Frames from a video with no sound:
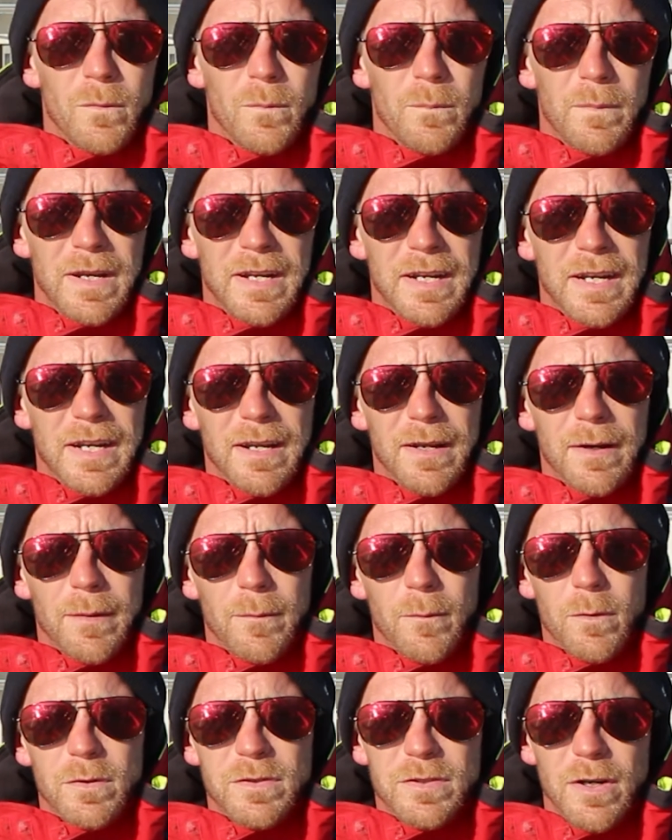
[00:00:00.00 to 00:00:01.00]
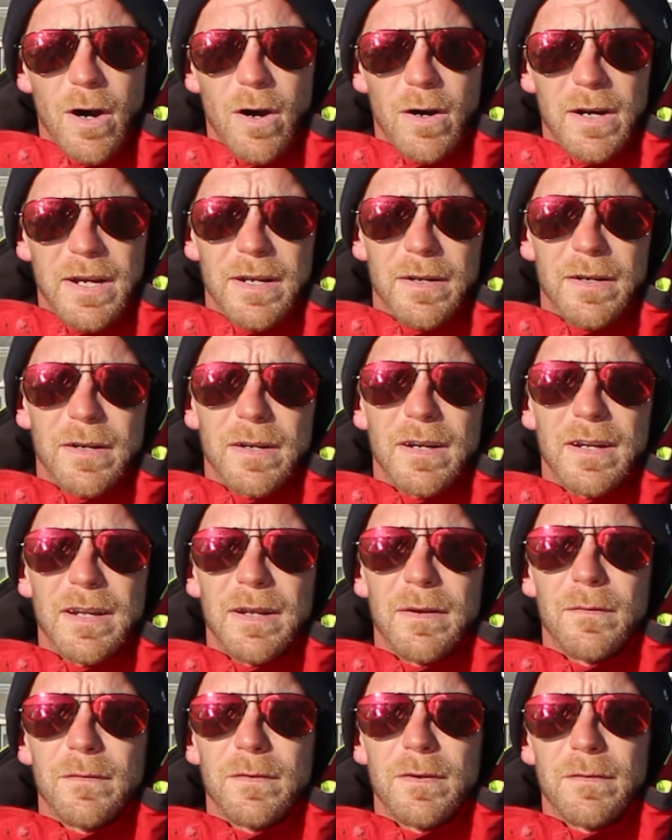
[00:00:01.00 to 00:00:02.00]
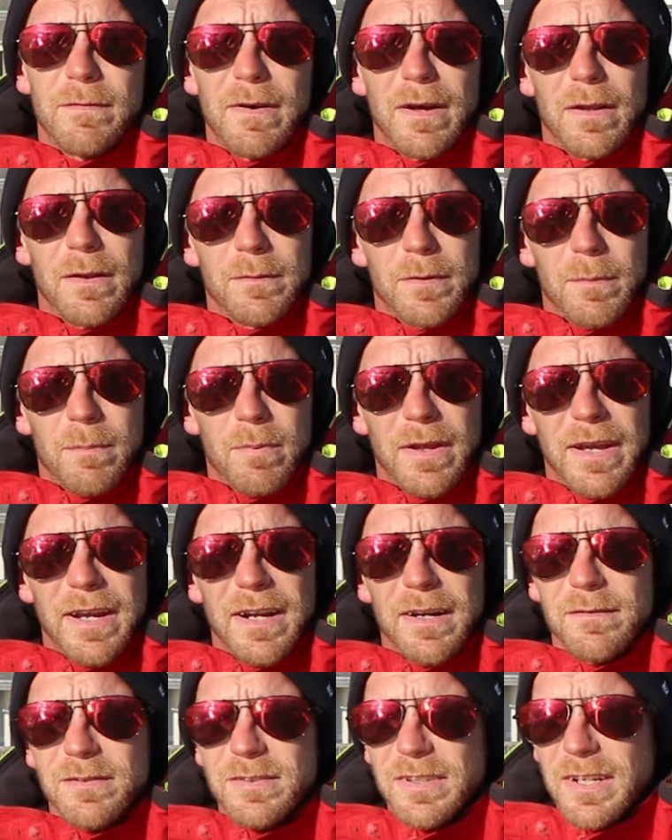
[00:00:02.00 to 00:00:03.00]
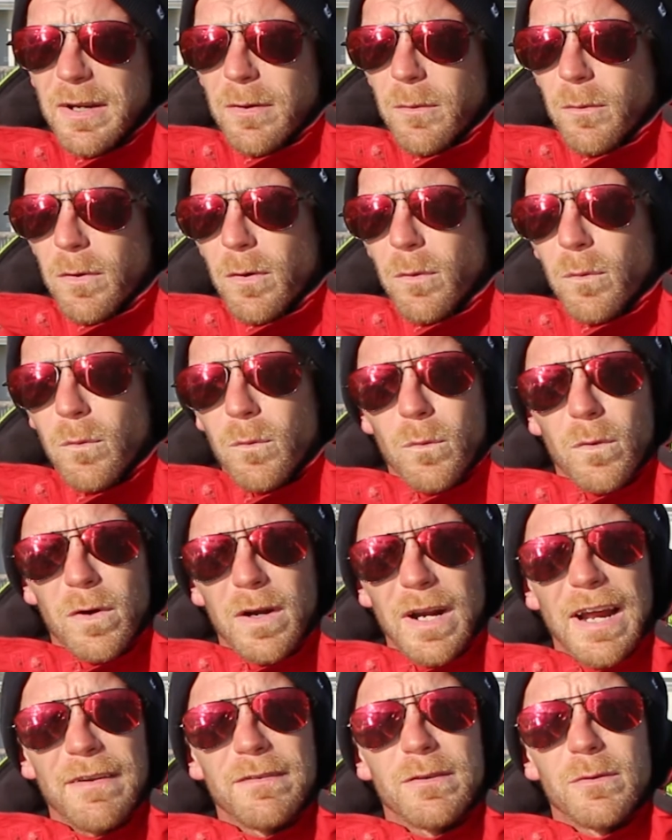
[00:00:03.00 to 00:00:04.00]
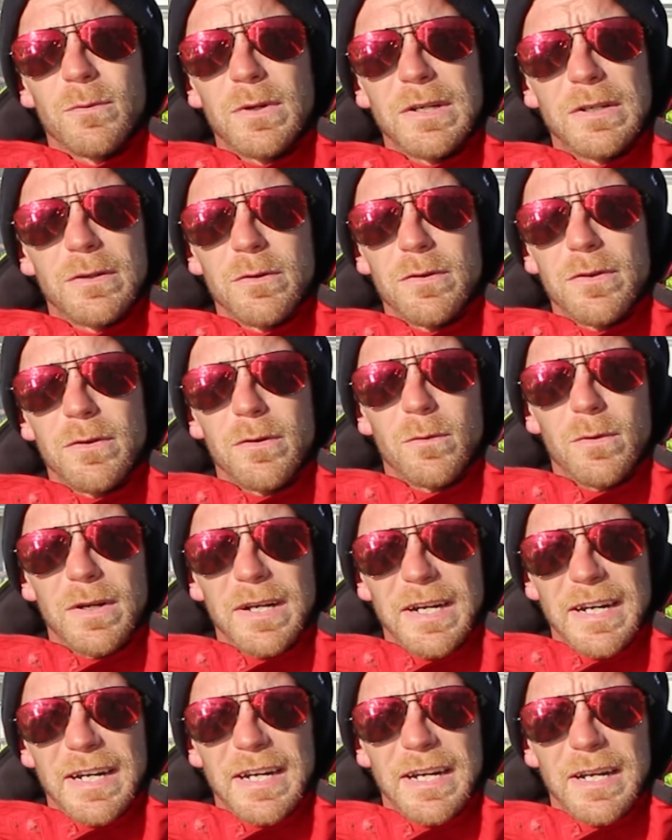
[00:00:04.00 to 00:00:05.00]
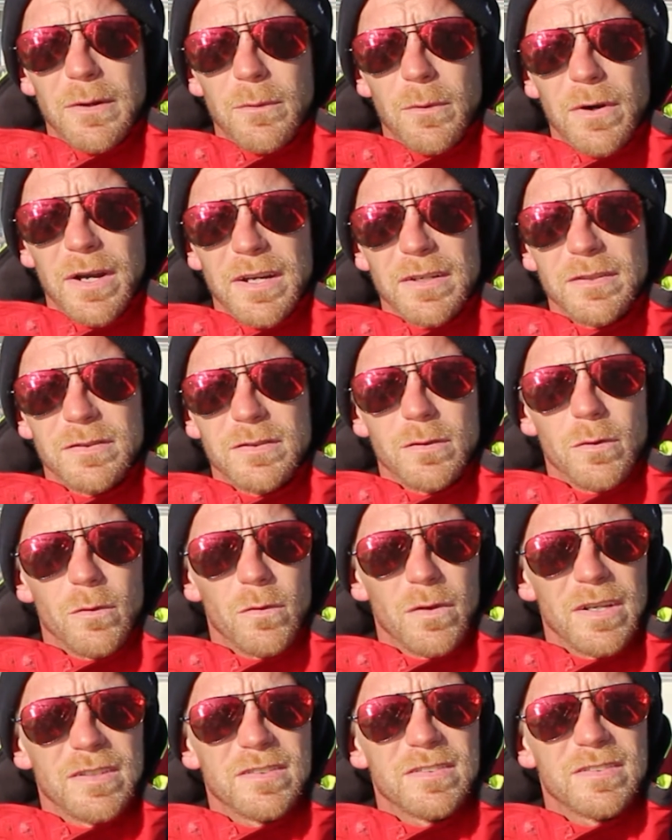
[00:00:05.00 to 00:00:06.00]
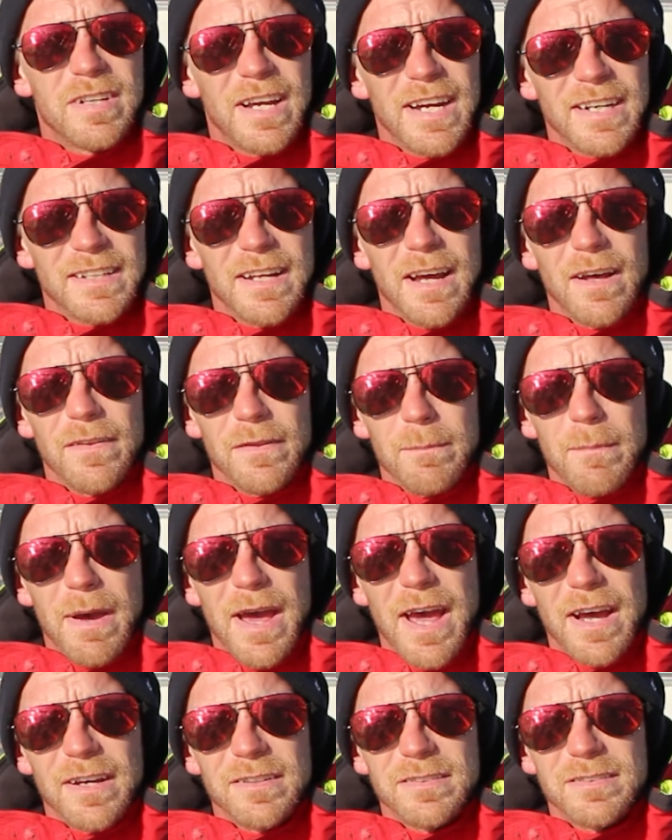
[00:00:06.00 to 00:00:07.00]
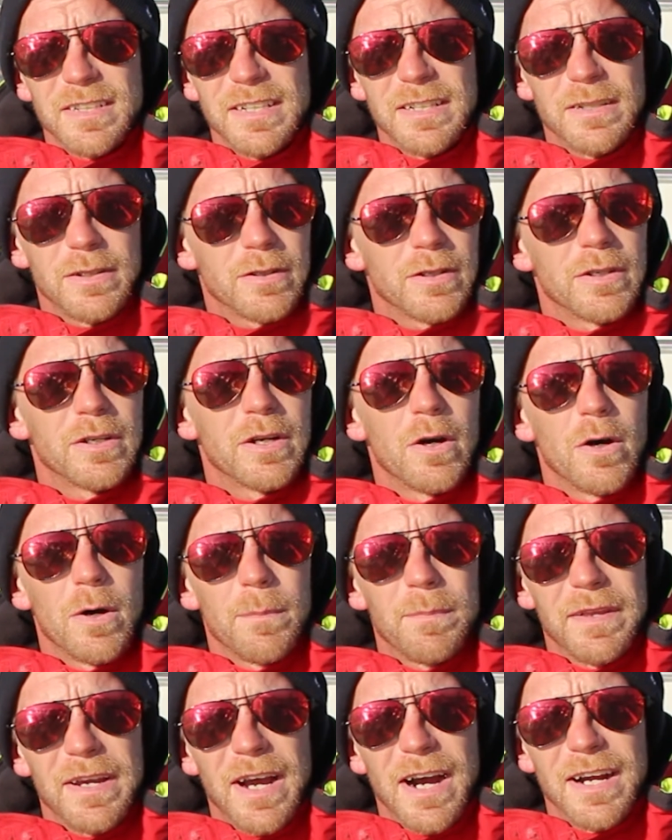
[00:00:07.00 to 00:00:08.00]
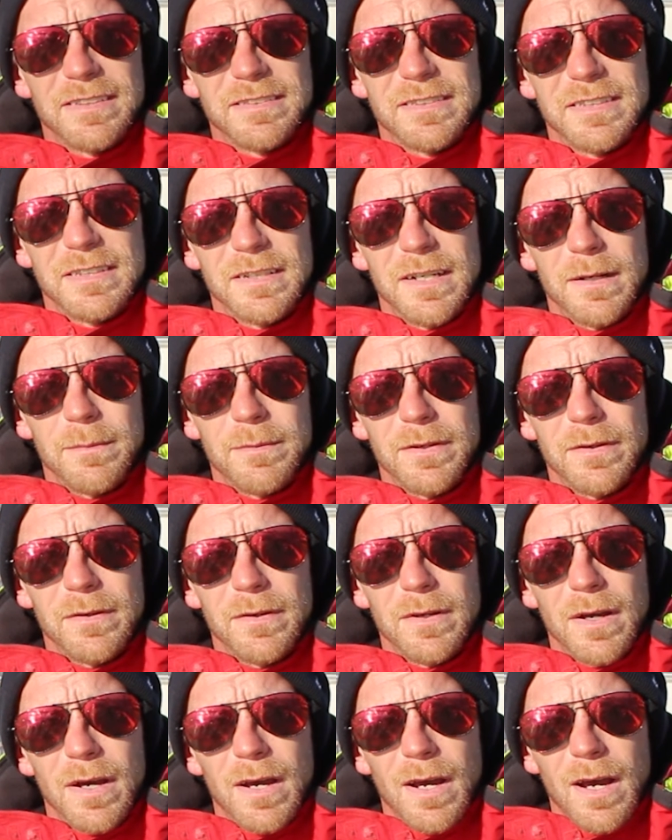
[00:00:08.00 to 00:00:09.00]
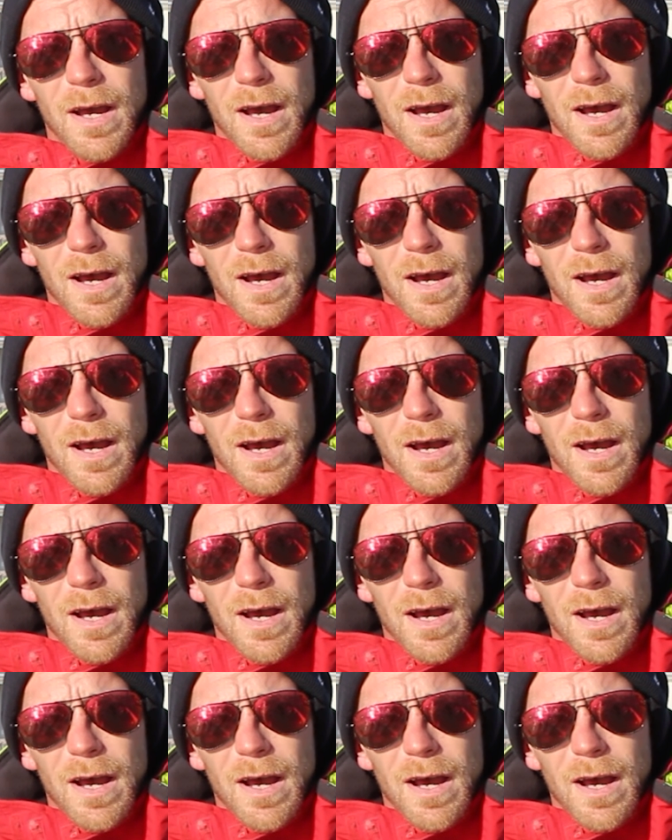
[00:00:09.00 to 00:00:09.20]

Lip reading: Me and him were talking and developed a plan of saying, well, we're gonna have to redo the rigging anyways, so let's take down the mast and you can go up the ICW.